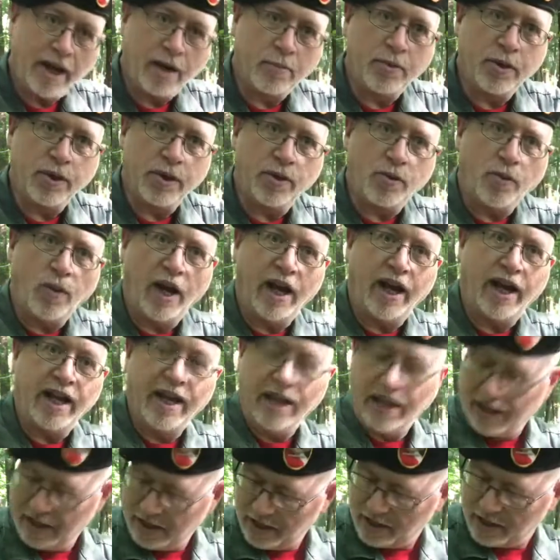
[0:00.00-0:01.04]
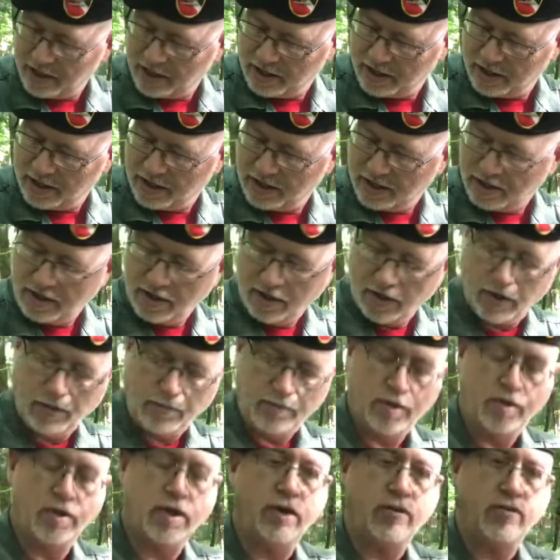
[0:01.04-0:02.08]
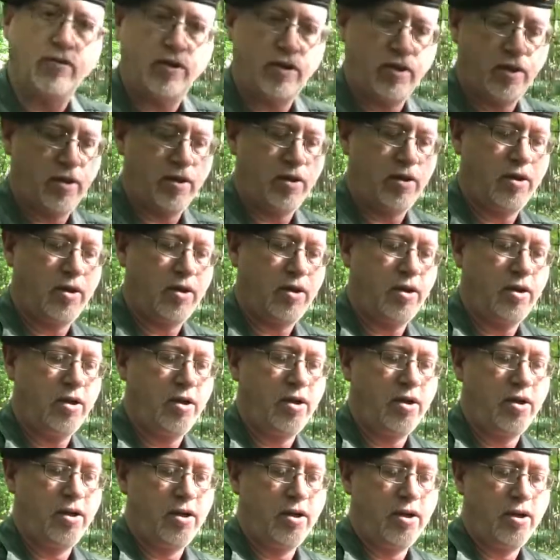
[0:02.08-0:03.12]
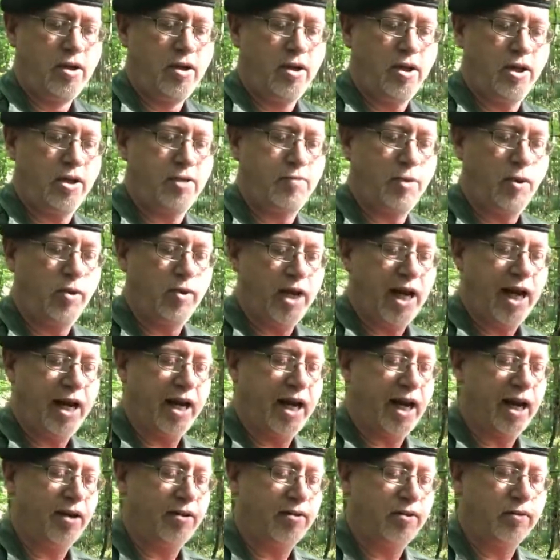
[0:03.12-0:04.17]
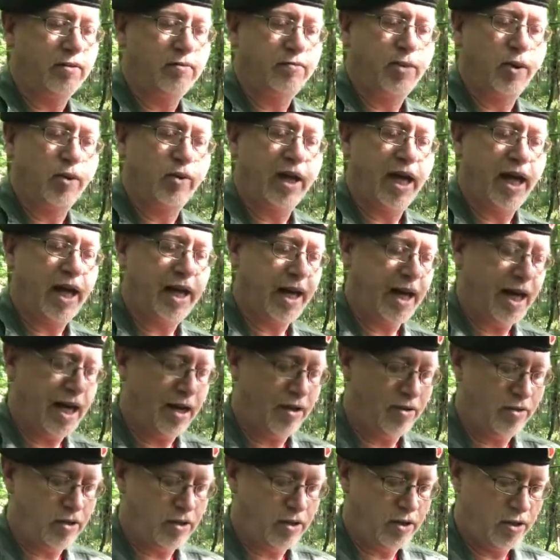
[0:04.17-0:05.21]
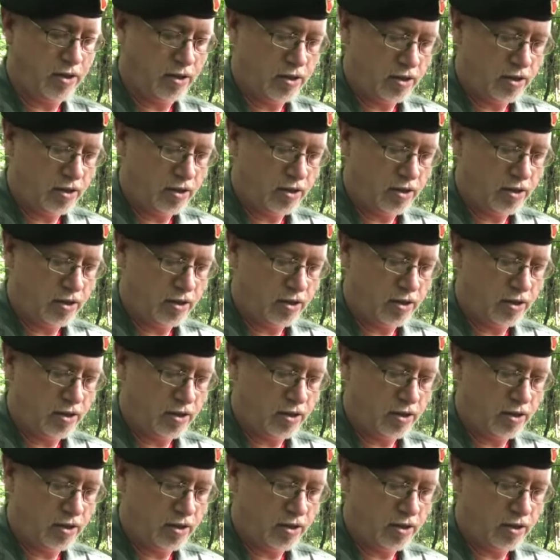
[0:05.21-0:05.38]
I'll put it away. Oh, no. Let's pull that out. Pull that out.